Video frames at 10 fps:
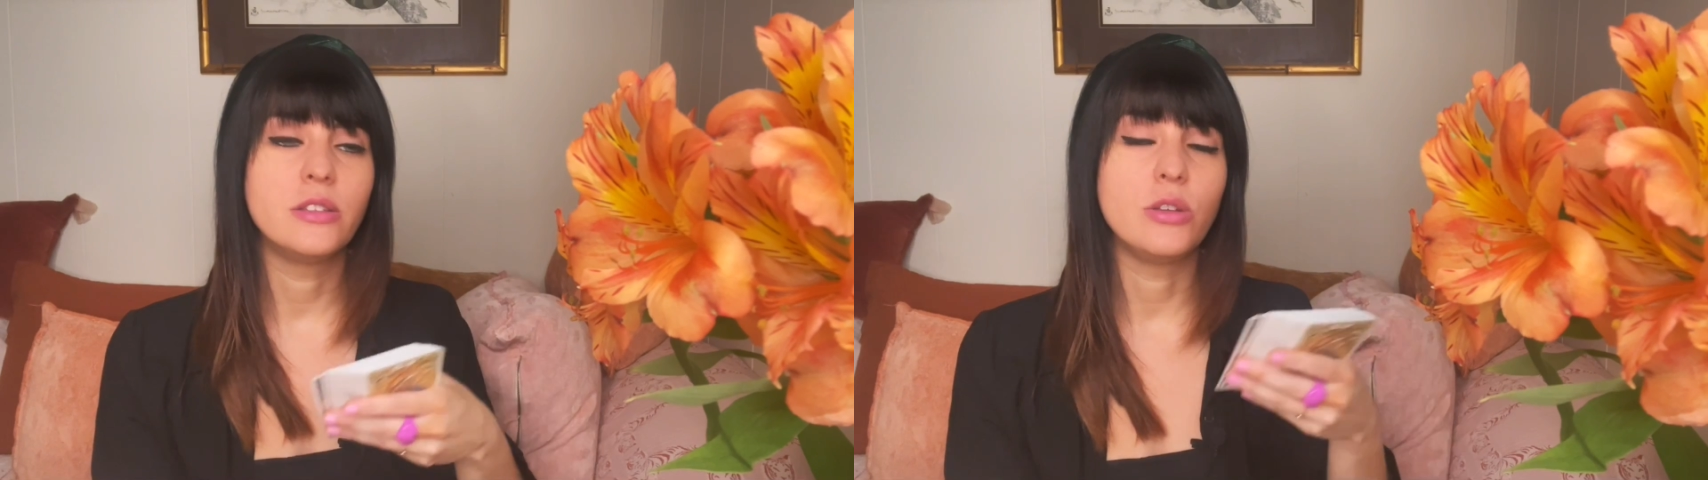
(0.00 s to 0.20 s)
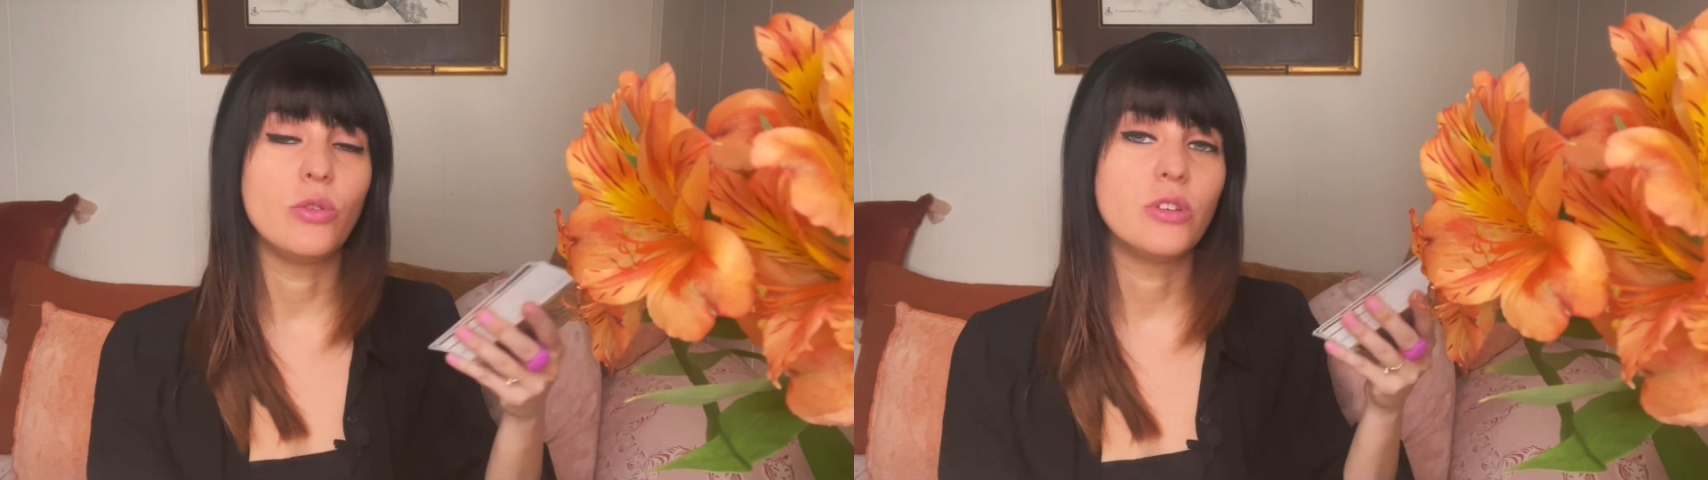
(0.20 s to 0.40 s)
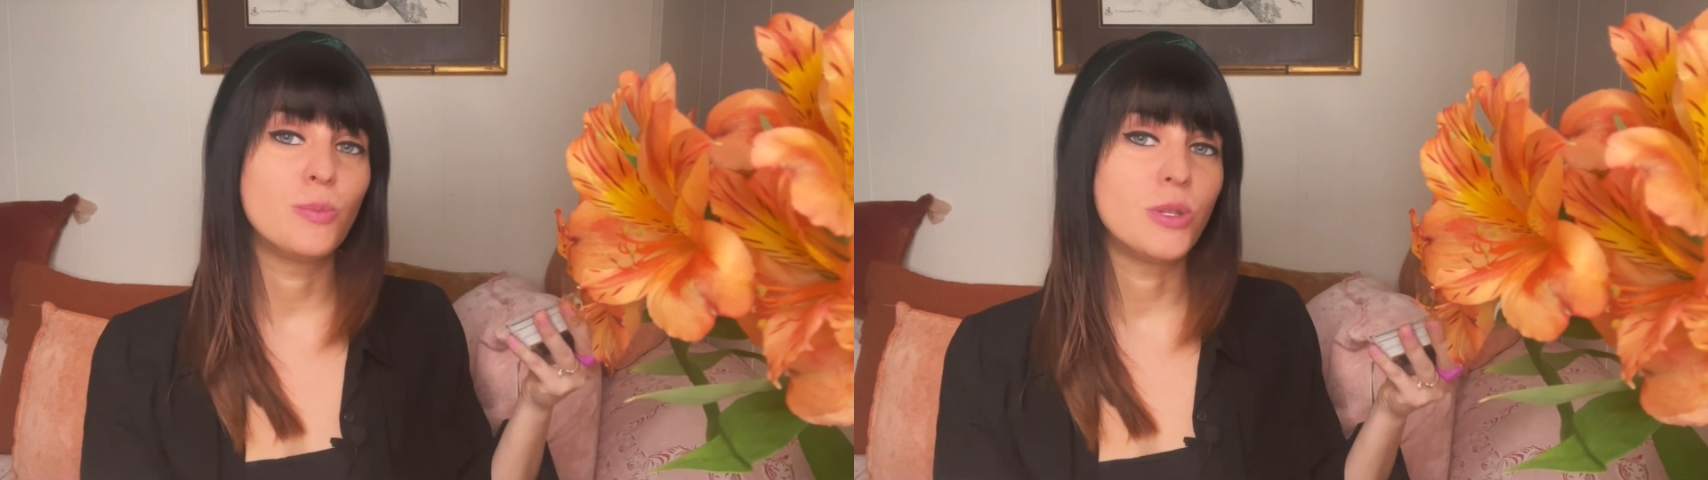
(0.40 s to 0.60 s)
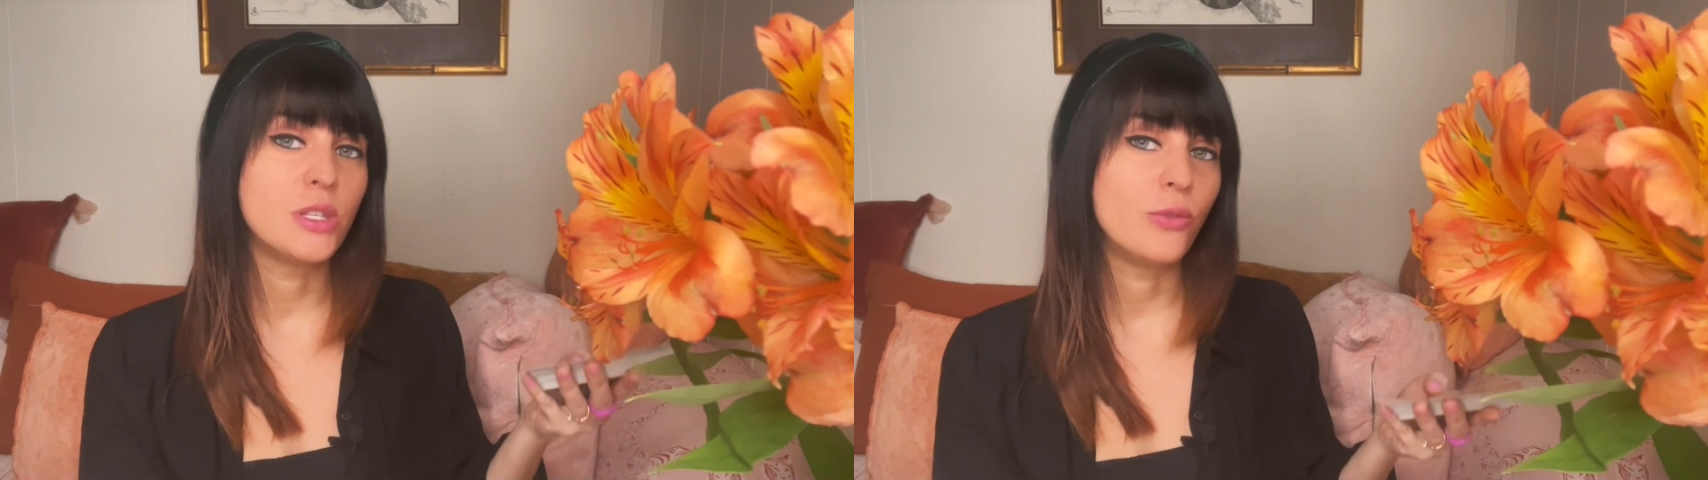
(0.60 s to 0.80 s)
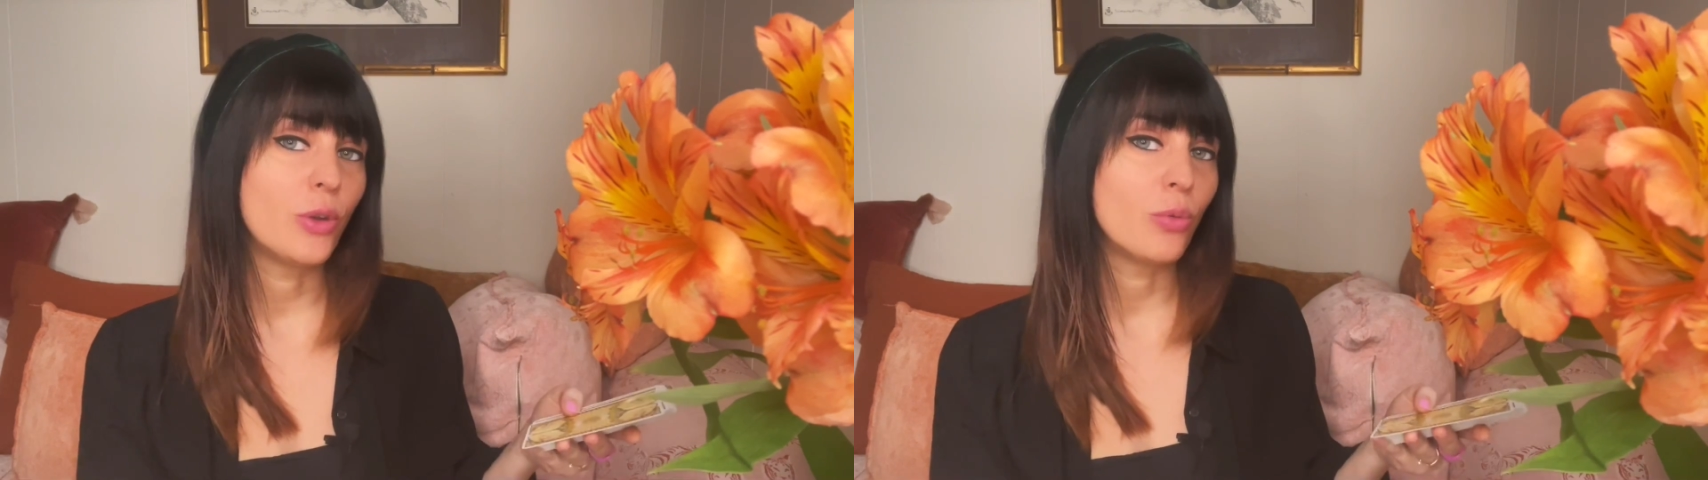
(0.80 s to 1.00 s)
to a
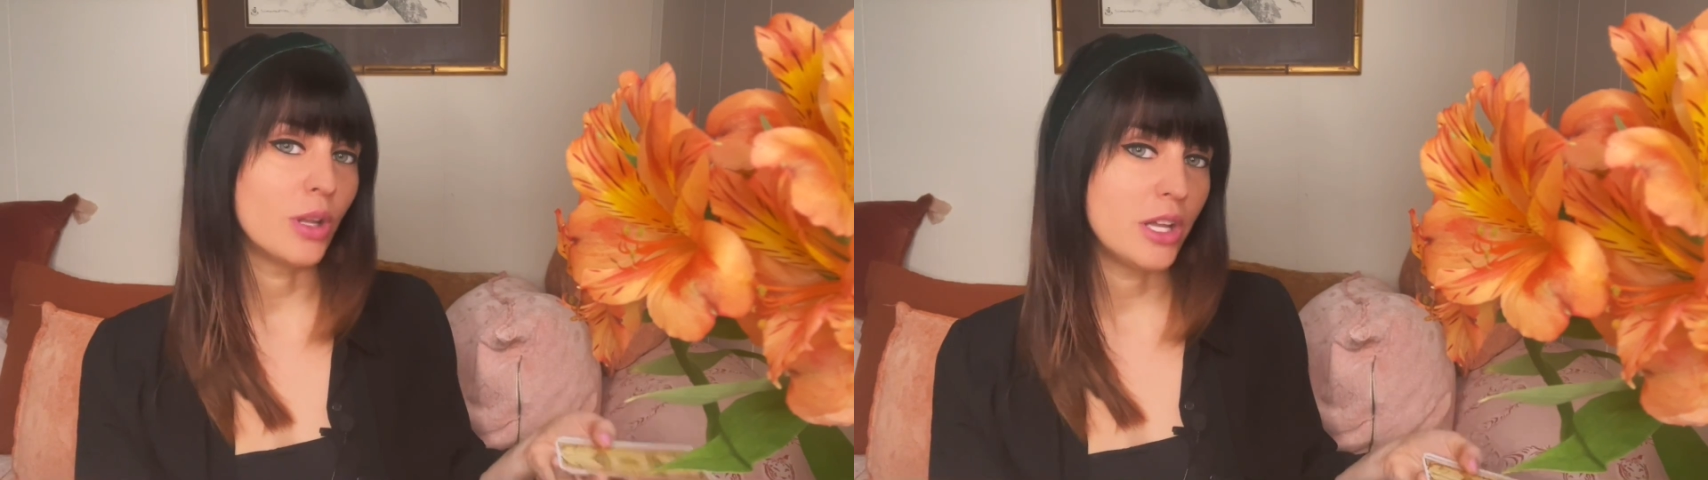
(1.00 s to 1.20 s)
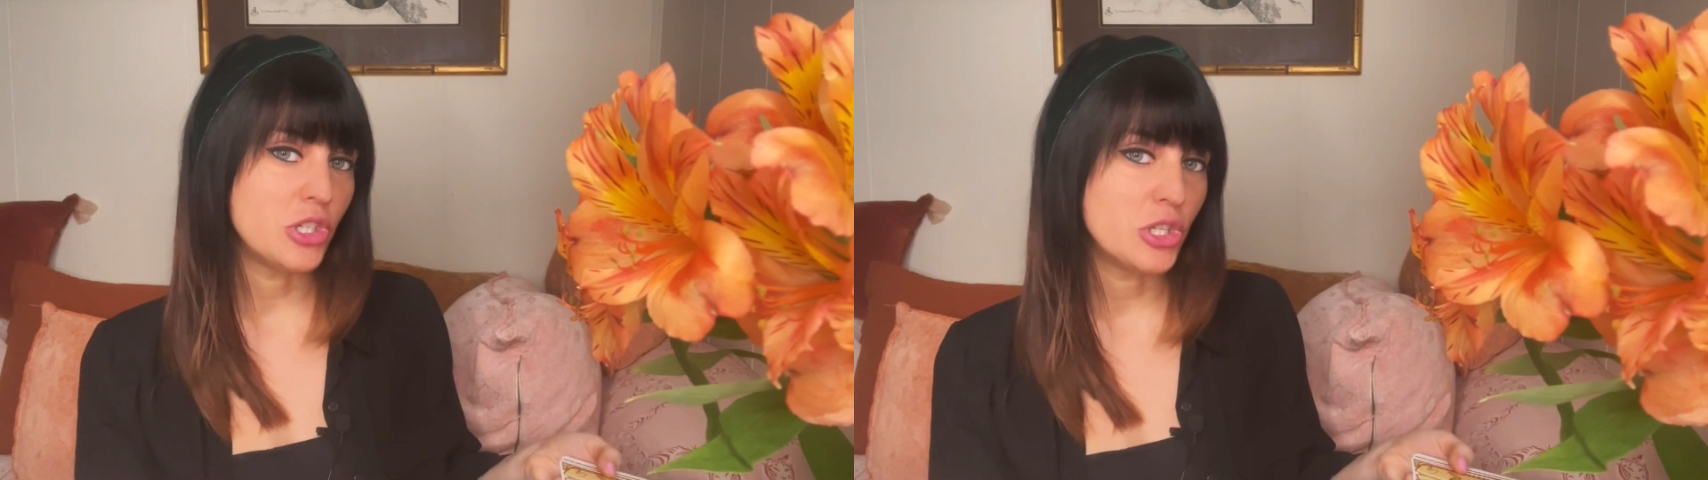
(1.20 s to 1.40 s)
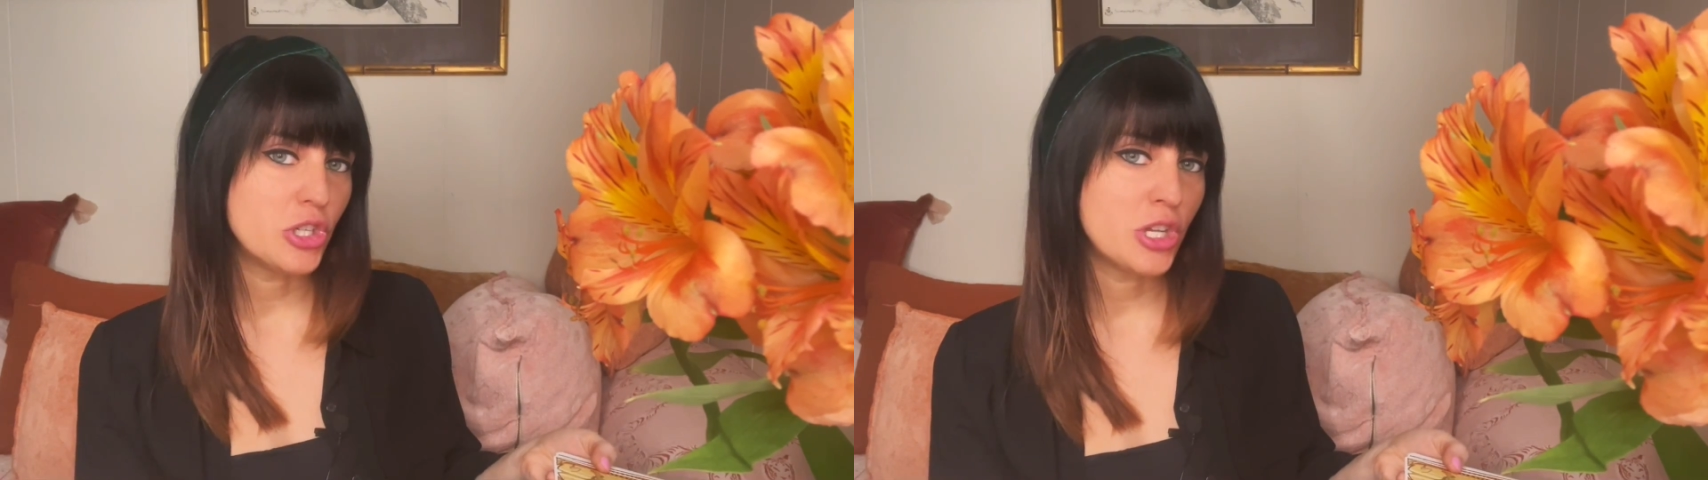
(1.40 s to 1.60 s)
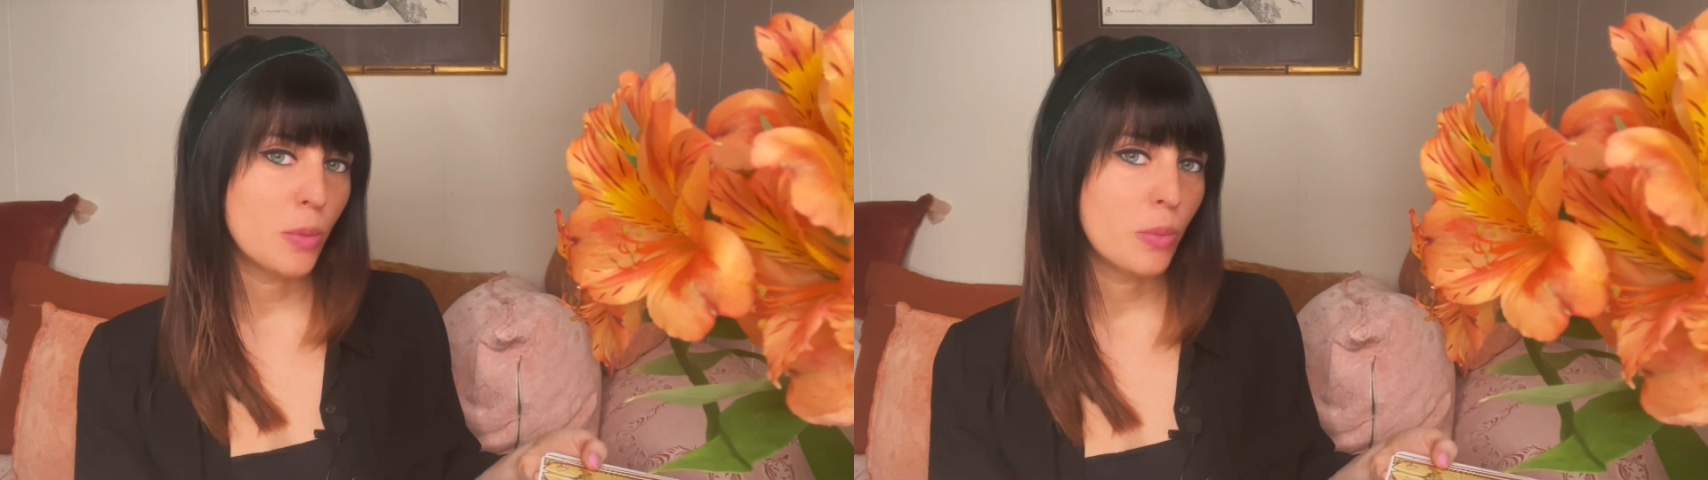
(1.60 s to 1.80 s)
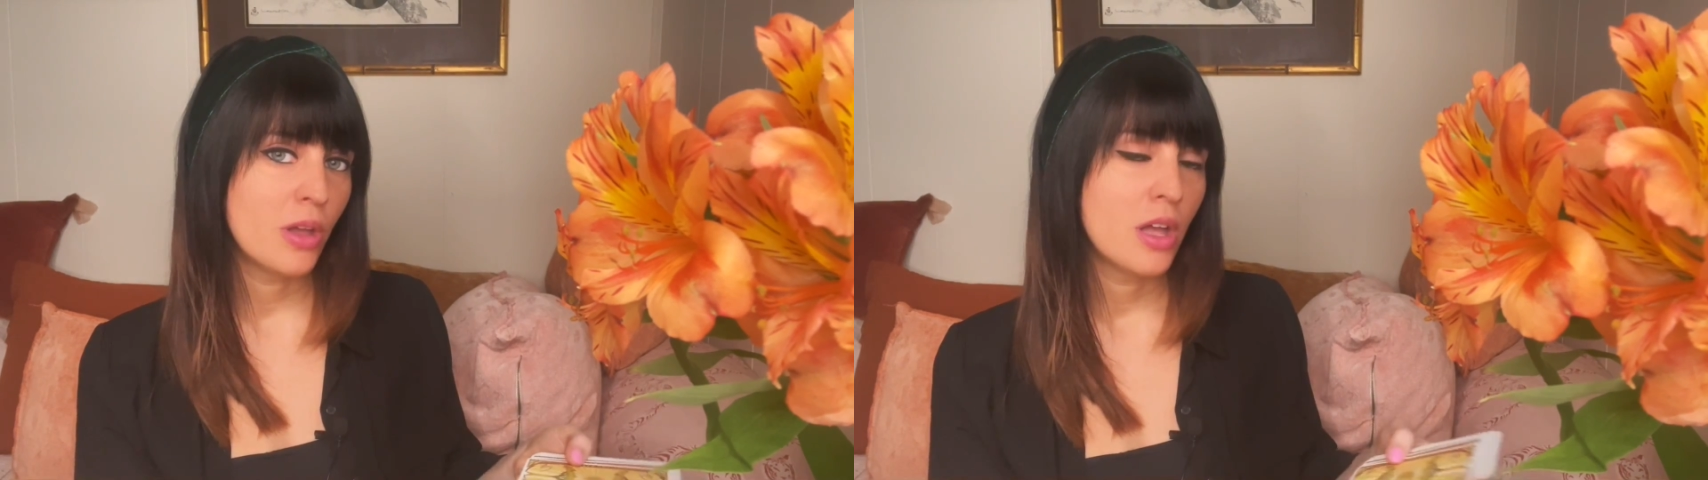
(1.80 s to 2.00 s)
specific relationship